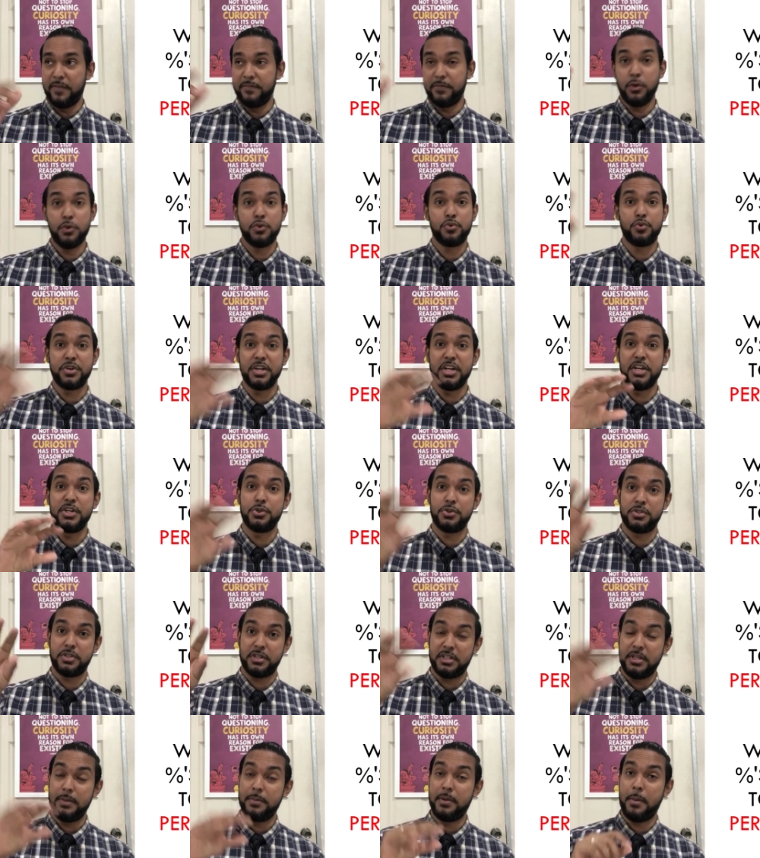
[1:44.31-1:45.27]
if those ratios
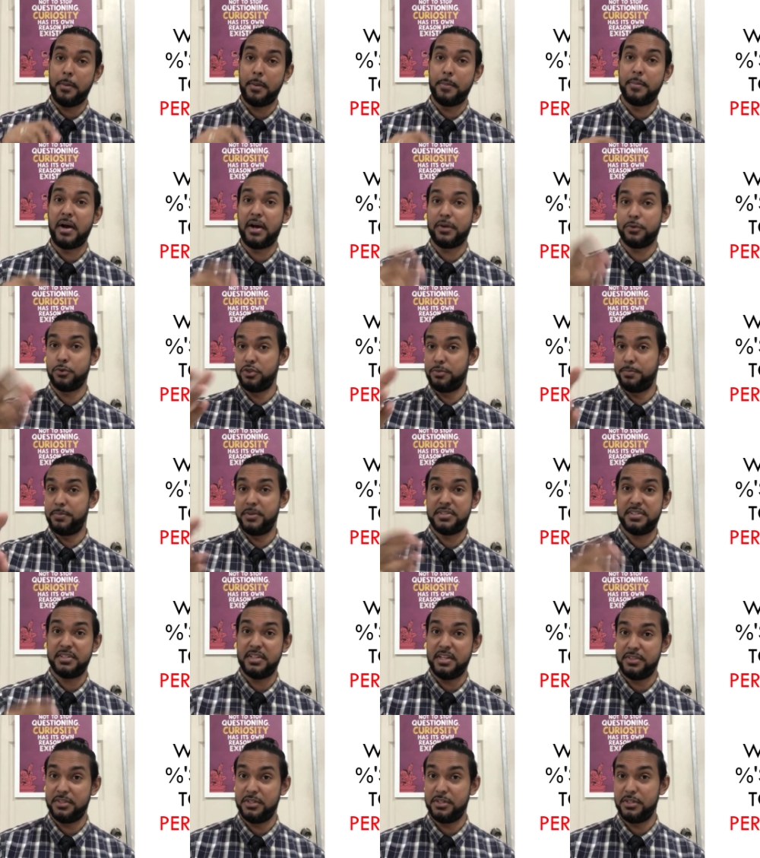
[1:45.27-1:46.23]
that keep coming back, those
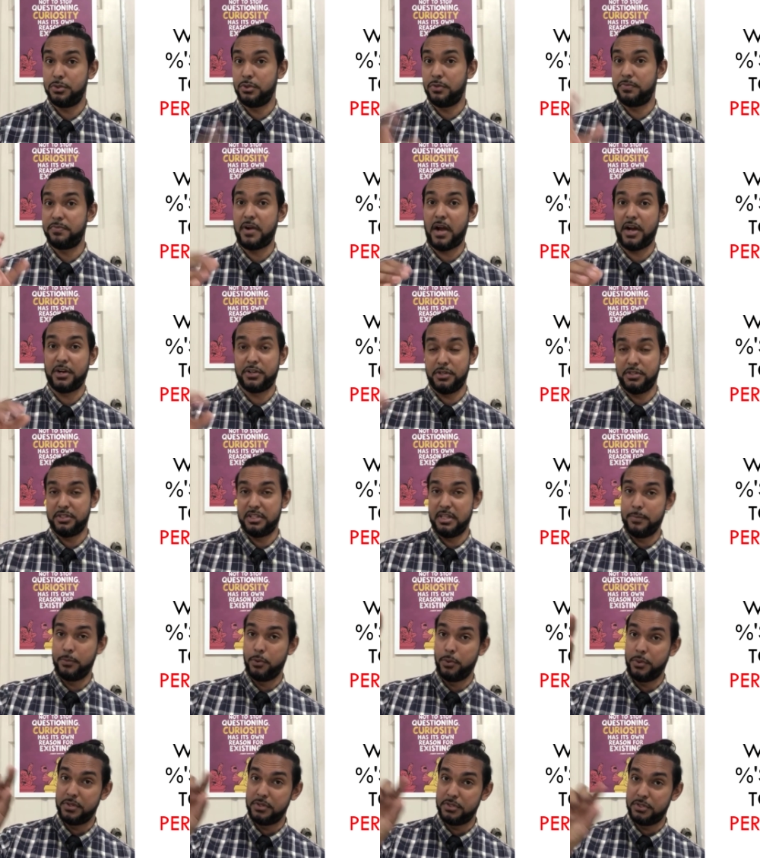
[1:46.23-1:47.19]
percentages or fractions
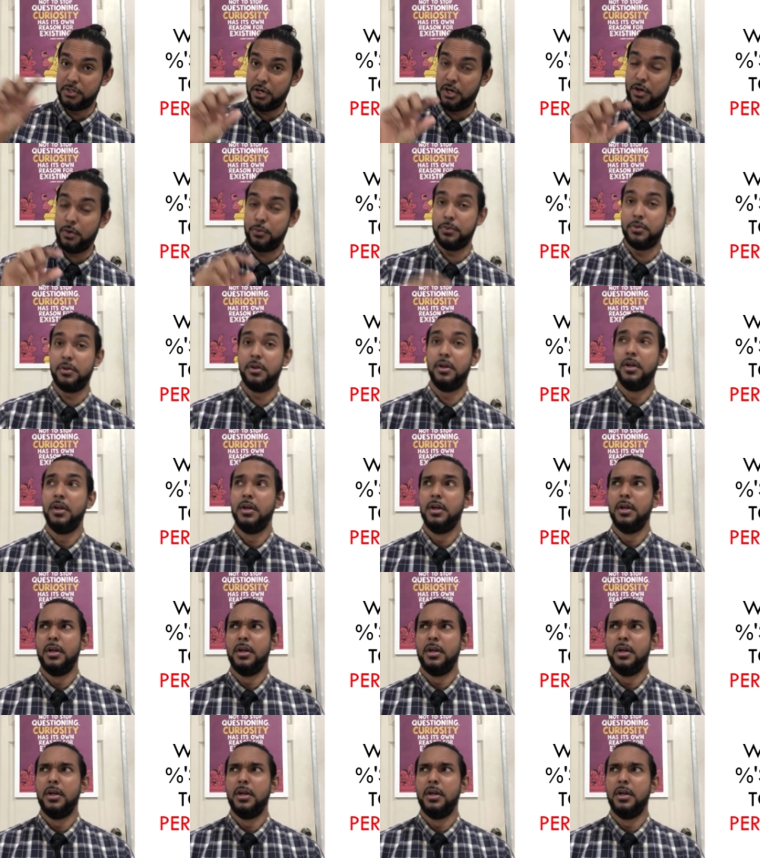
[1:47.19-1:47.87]
keep going down,